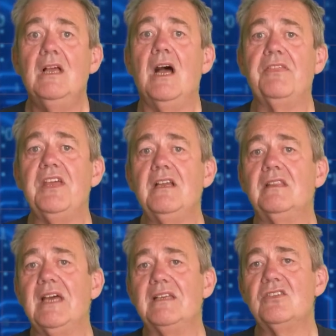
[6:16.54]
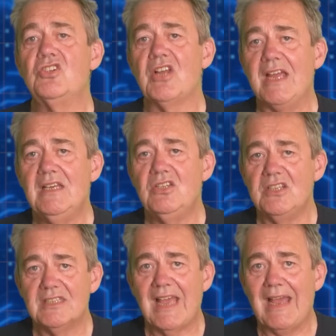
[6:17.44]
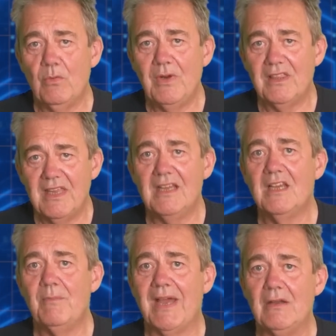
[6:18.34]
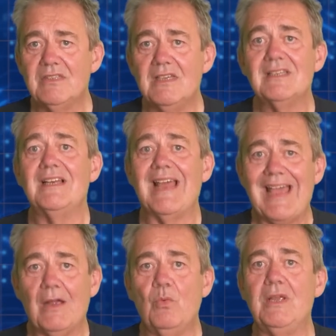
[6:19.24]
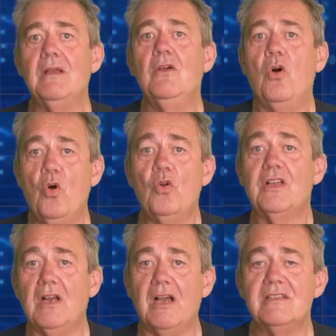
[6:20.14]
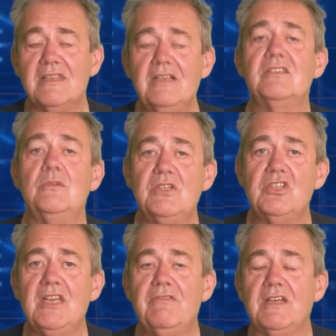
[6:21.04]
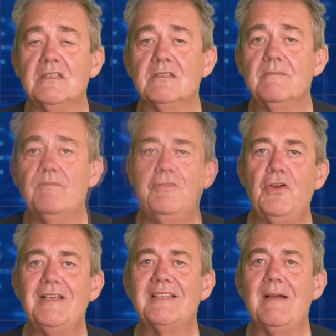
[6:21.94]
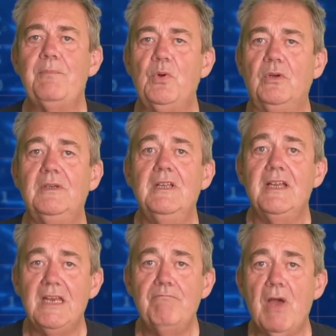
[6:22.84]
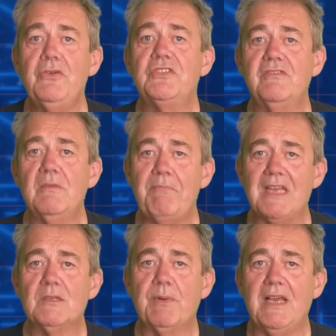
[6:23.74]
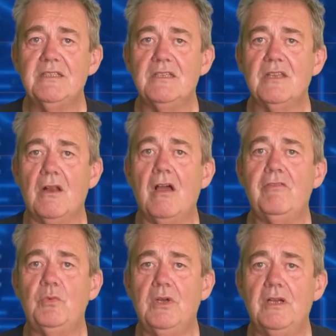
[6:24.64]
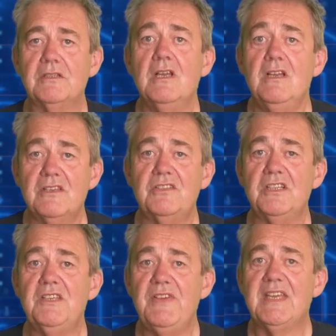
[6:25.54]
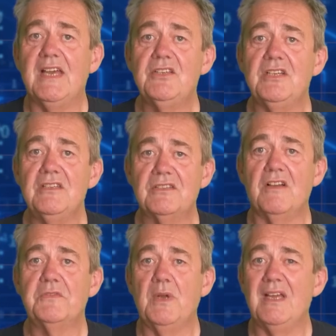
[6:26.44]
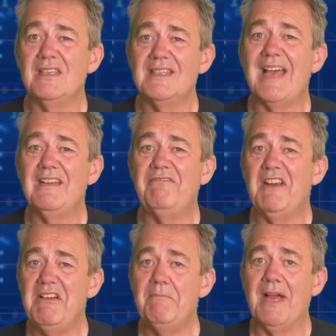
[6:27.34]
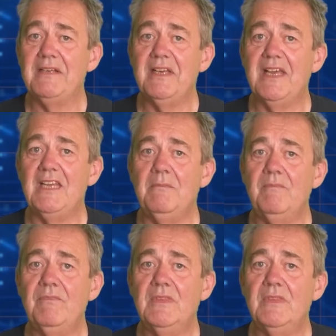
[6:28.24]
I think that changes how we think about it and how we organise things to achieve it. For example, in most of the best places that I have worked, certification in software has had a very bad name.